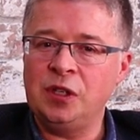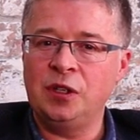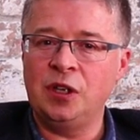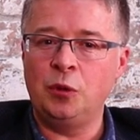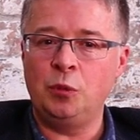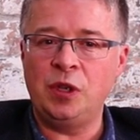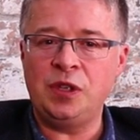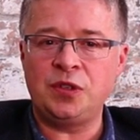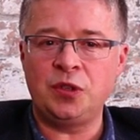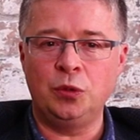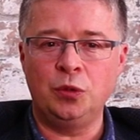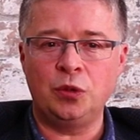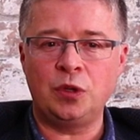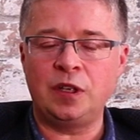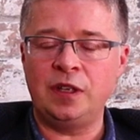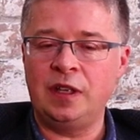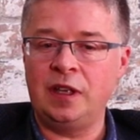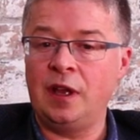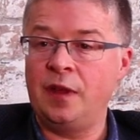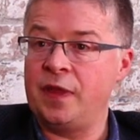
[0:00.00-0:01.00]
And you know, we
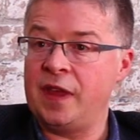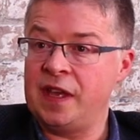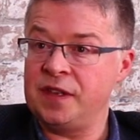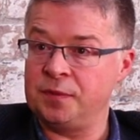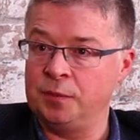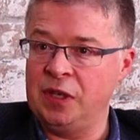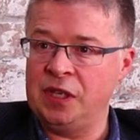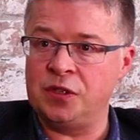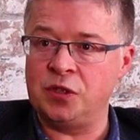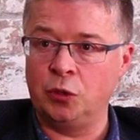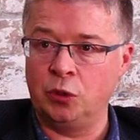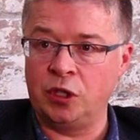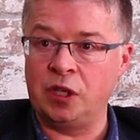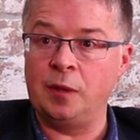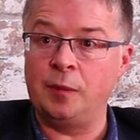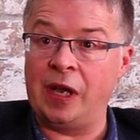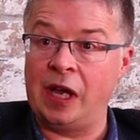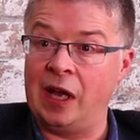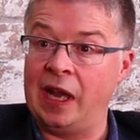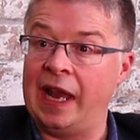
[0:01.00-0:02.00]
talk, there's me
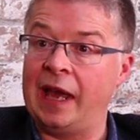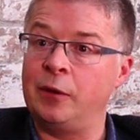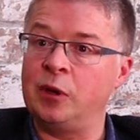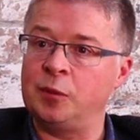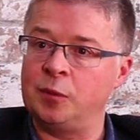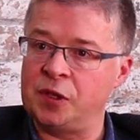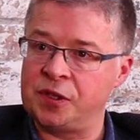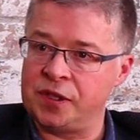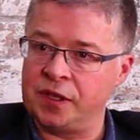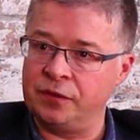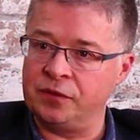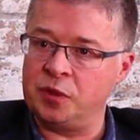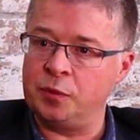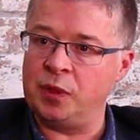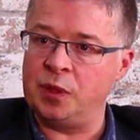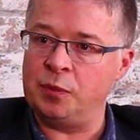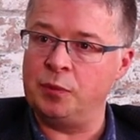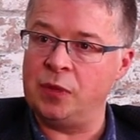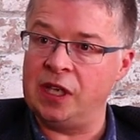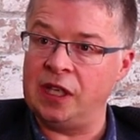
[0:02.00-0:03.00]
talking about allowing myself
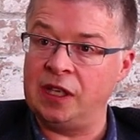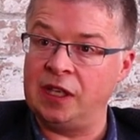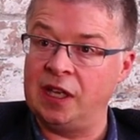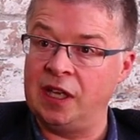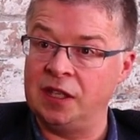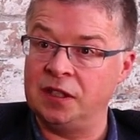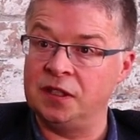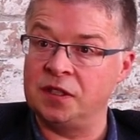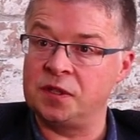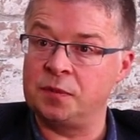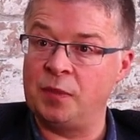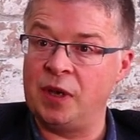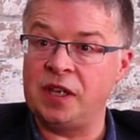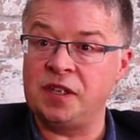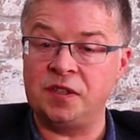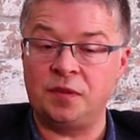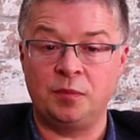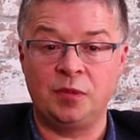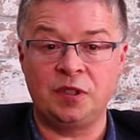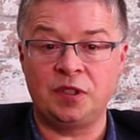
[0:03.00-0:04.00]
to be me in the
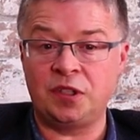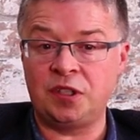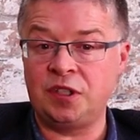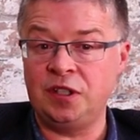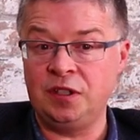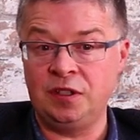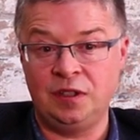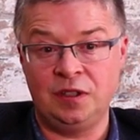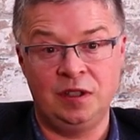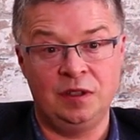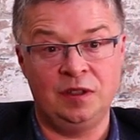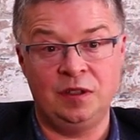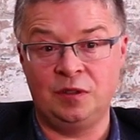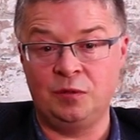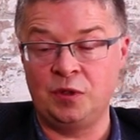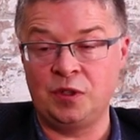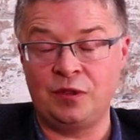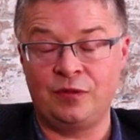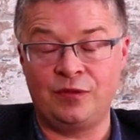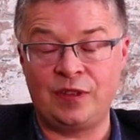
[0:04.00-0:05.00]
space, but she
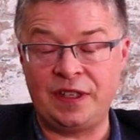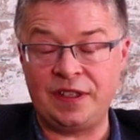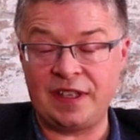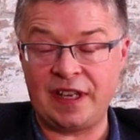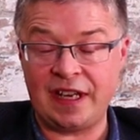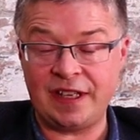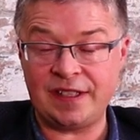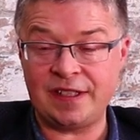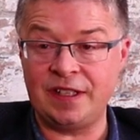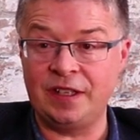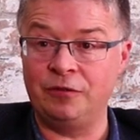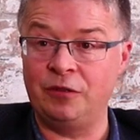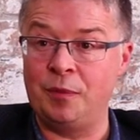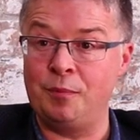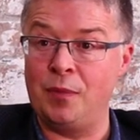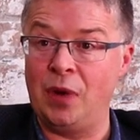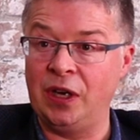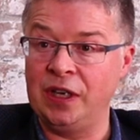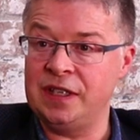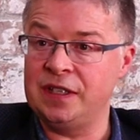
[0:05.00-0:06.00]
was a fantastic
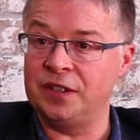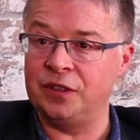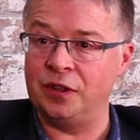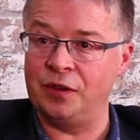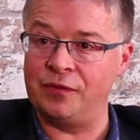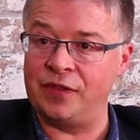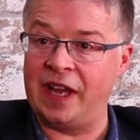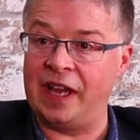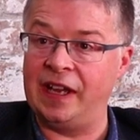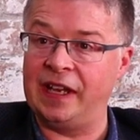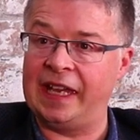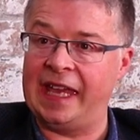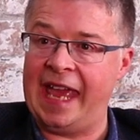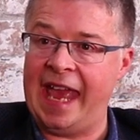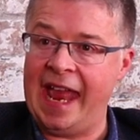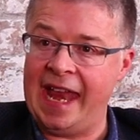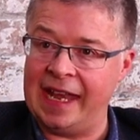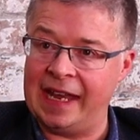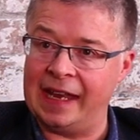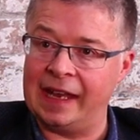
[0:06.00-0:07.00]
reminder of that
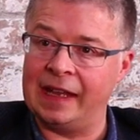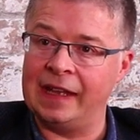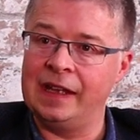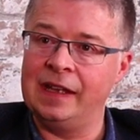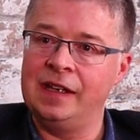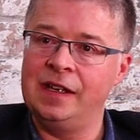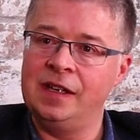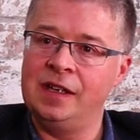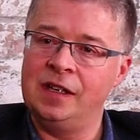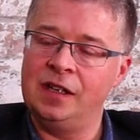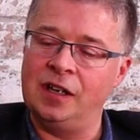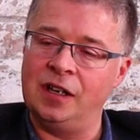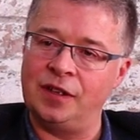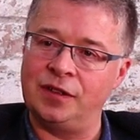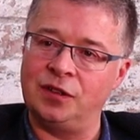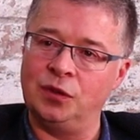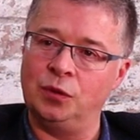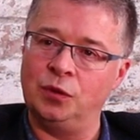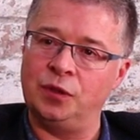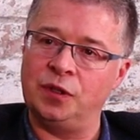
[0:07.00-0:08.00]
again.
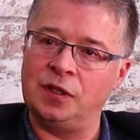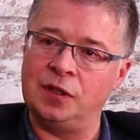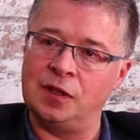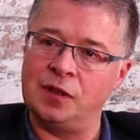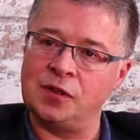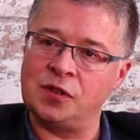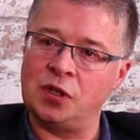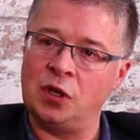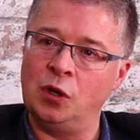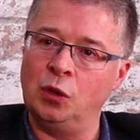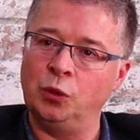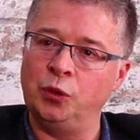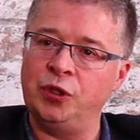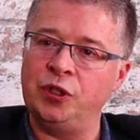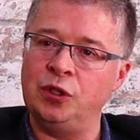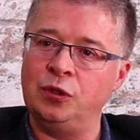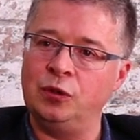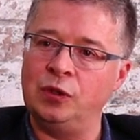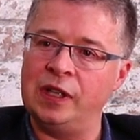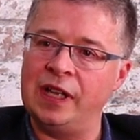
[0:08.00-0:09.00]
I thought, you know, there's a whole
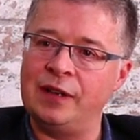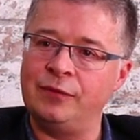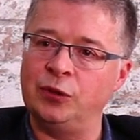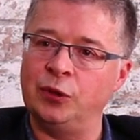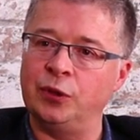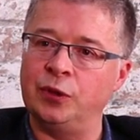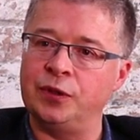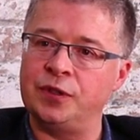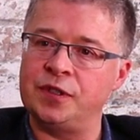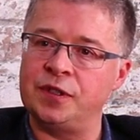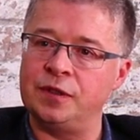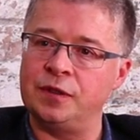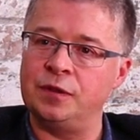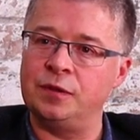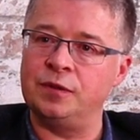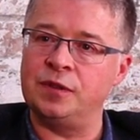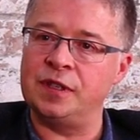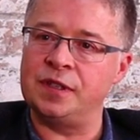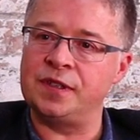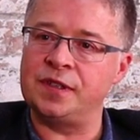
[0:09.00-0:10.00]
new level to
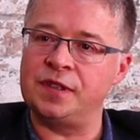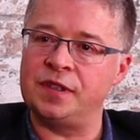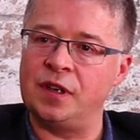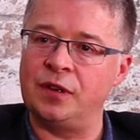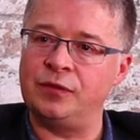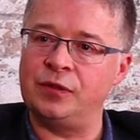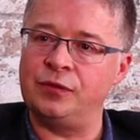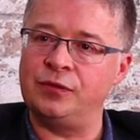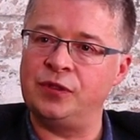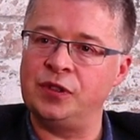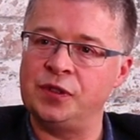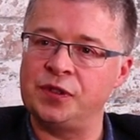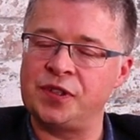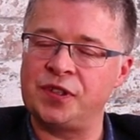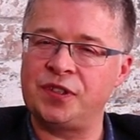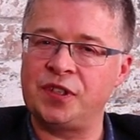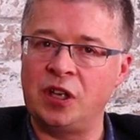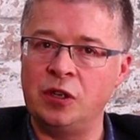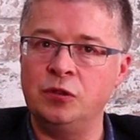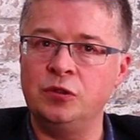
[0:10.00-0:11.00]
this stuff. It
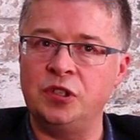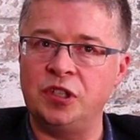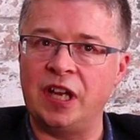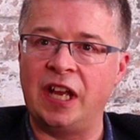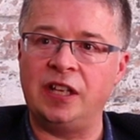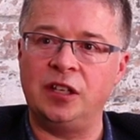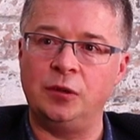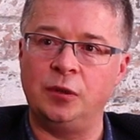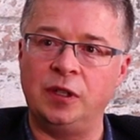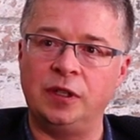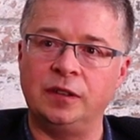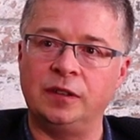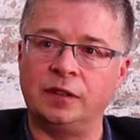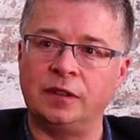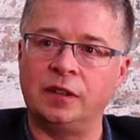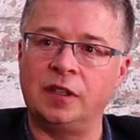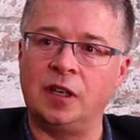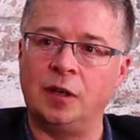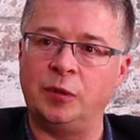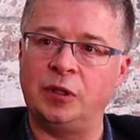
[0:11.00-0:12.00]
feels so genuine
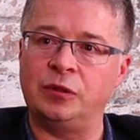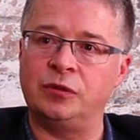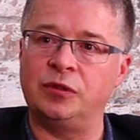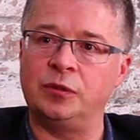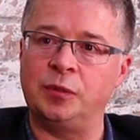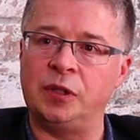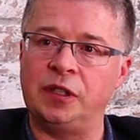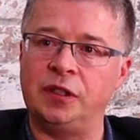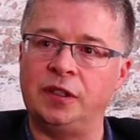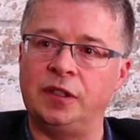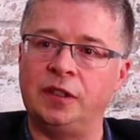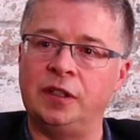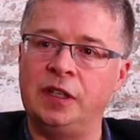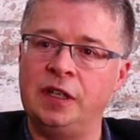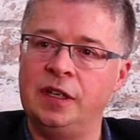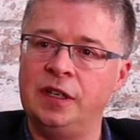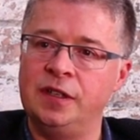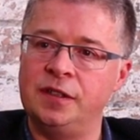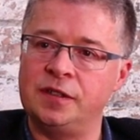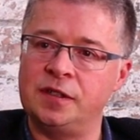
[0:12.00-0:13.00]
coming from her.
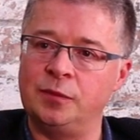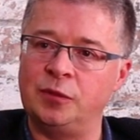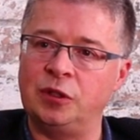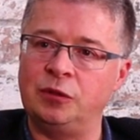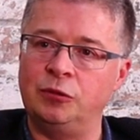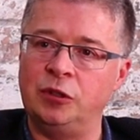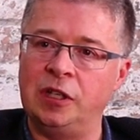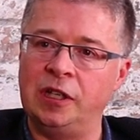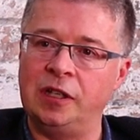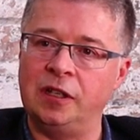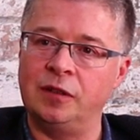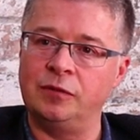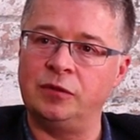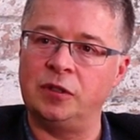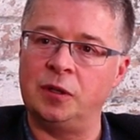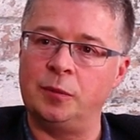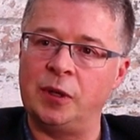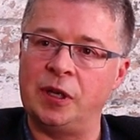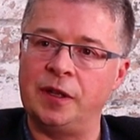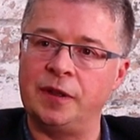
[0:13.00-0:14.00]
Something really
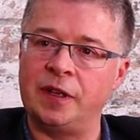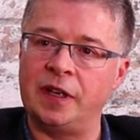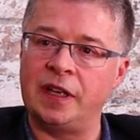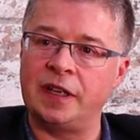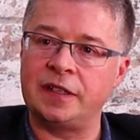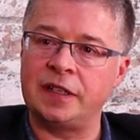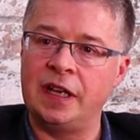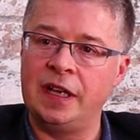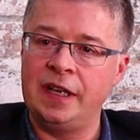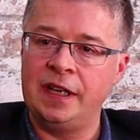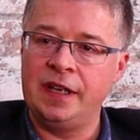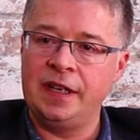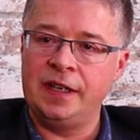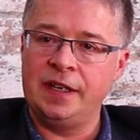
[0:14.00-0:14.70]
lovely about that.